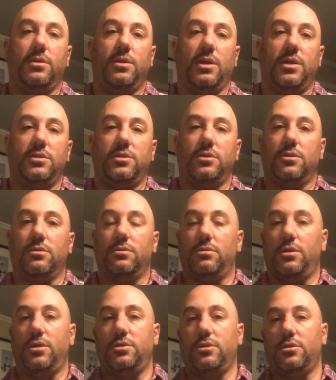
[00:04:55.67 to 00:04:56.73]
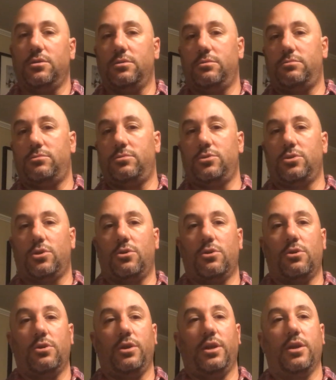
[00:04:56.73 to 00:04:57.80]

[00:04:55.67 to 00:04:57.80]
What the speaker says: easy to turn,